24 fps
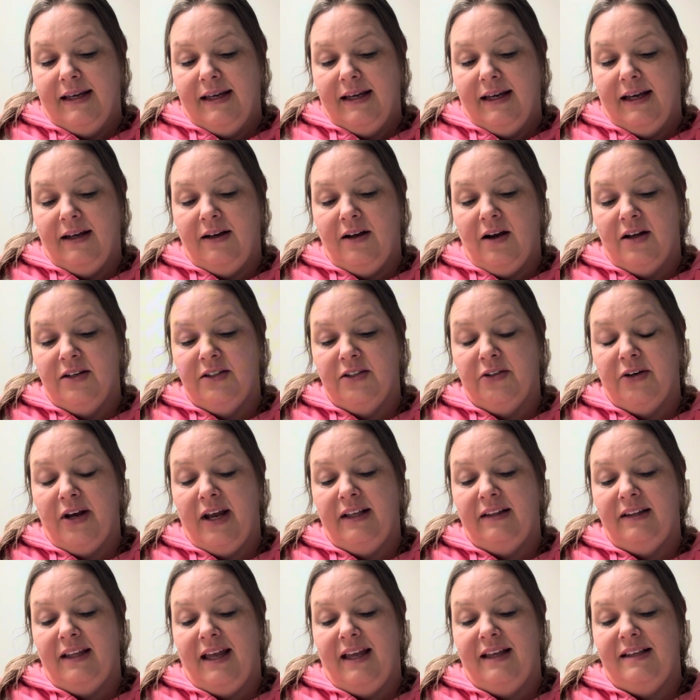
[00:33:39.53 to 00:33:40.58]
Had gone to
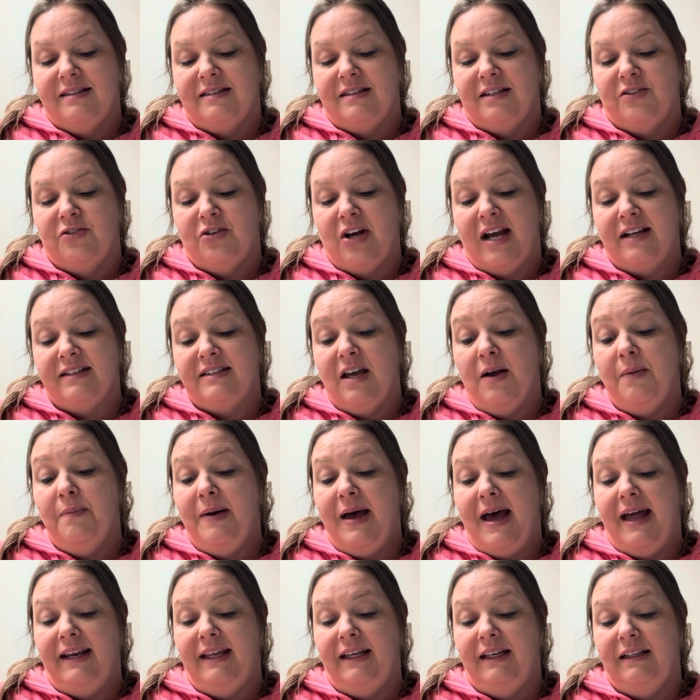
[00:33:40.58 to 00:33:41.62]
great lengths to track down
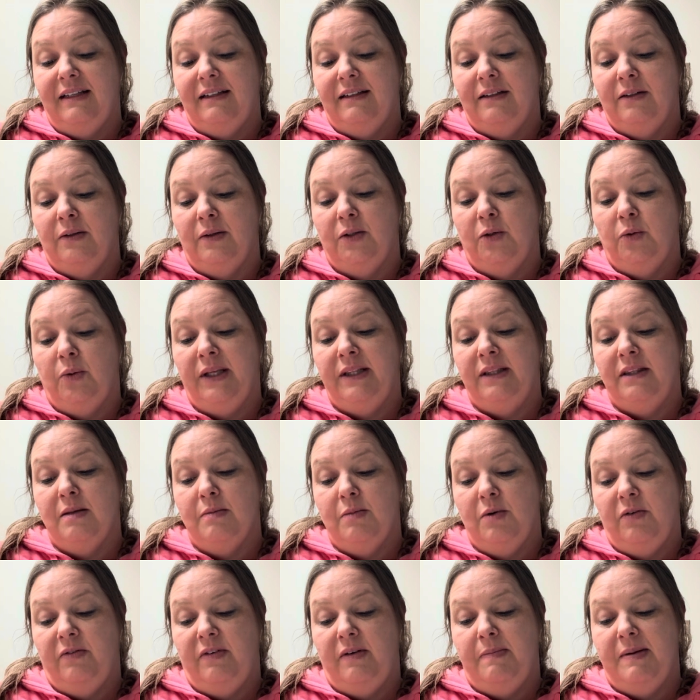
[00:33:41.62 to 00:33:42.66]
Pettit, who had quit the
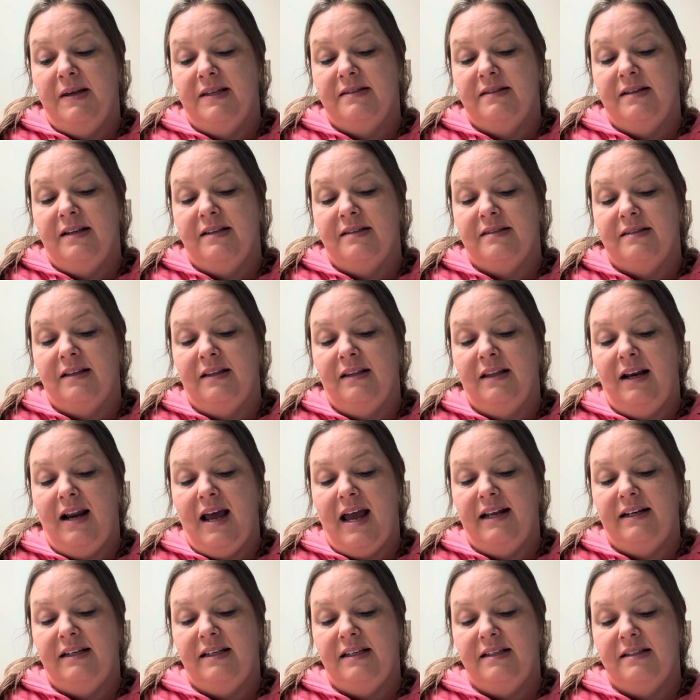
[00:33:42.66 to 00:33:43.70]
movie business in the
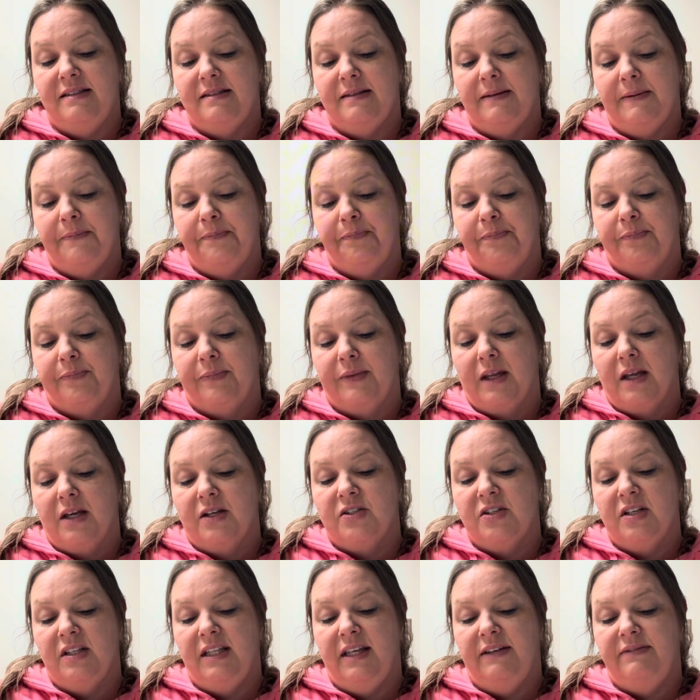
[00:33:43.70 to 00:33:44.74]
90s.
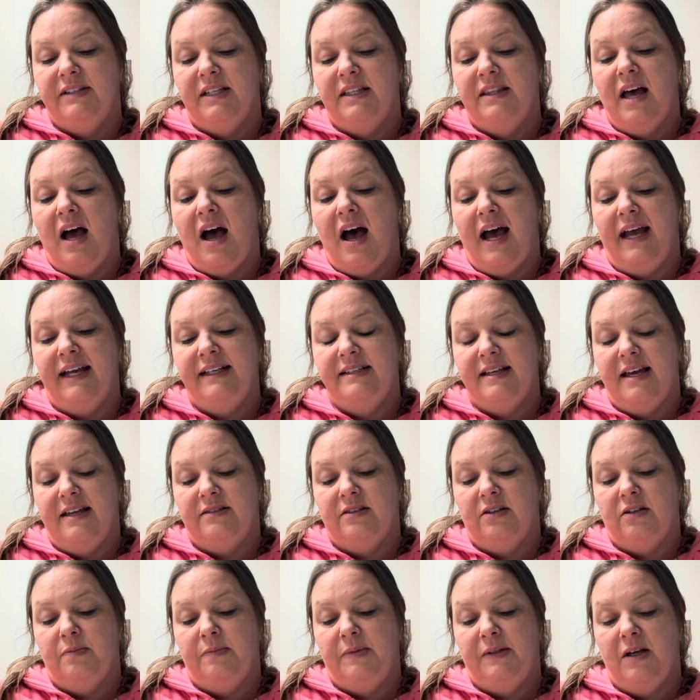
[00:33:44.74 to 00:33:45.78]
She lived in the high
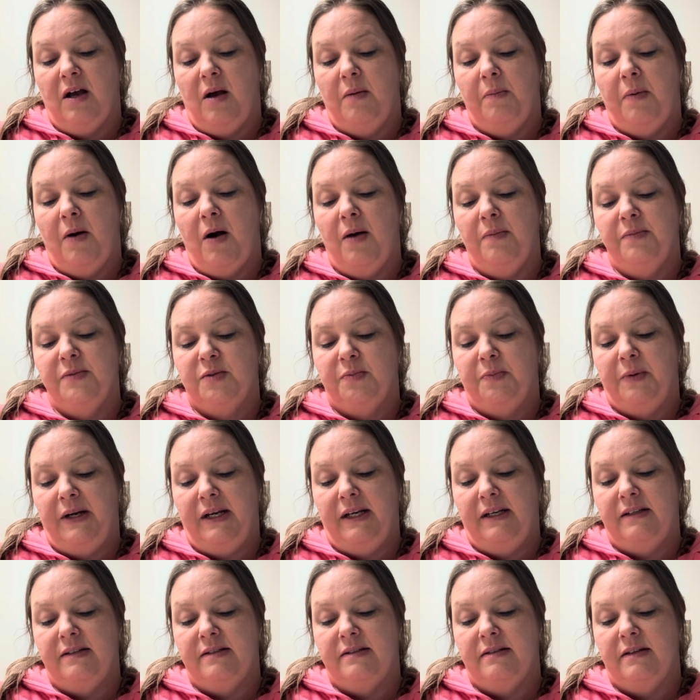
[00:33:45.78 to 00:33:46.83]
desert beyond Palm
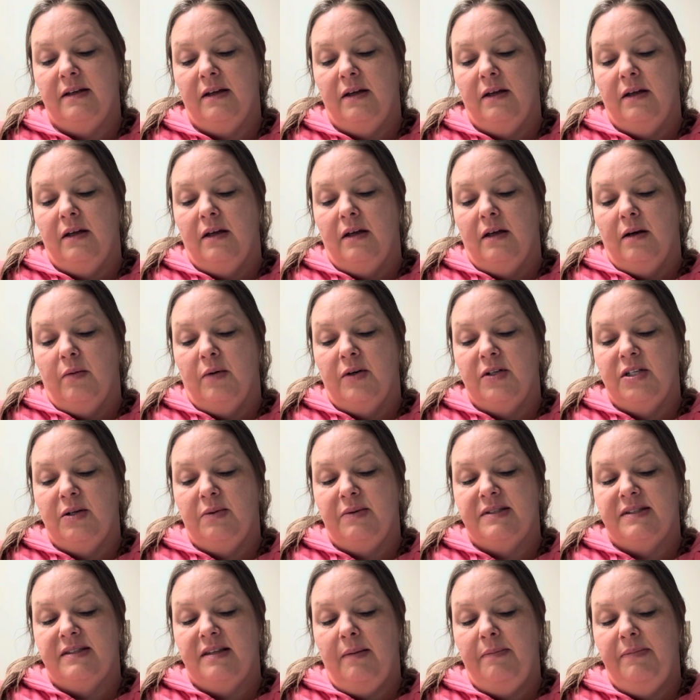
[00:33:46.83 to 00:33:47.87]
Springs, where she
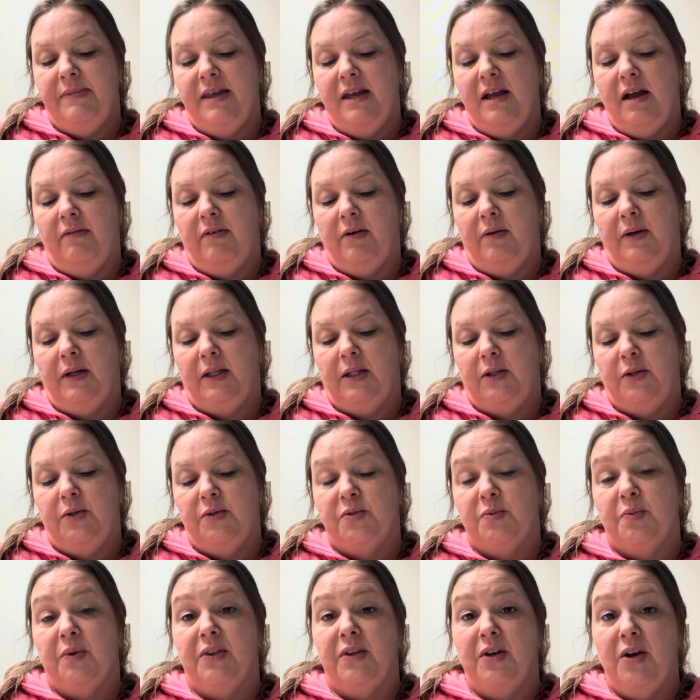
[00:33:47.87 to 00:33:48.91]
was something of a
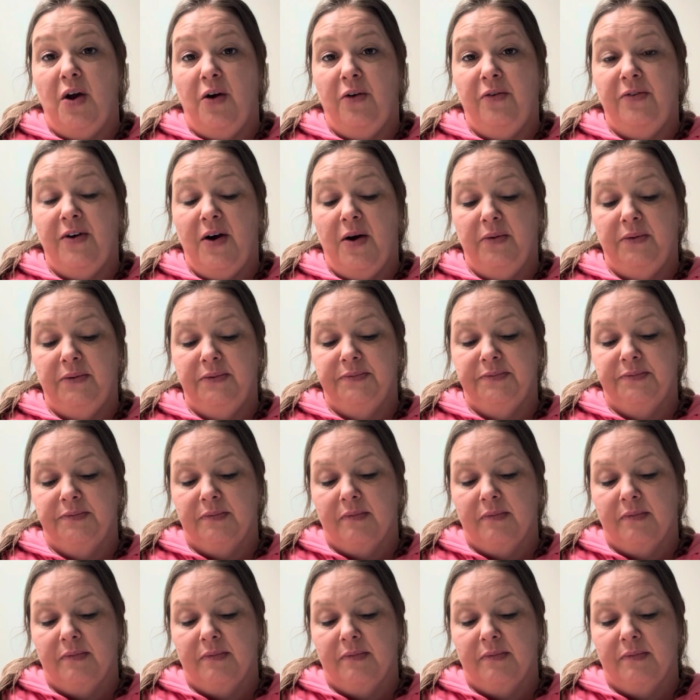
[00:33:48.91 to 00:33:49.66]
recluse with no phone.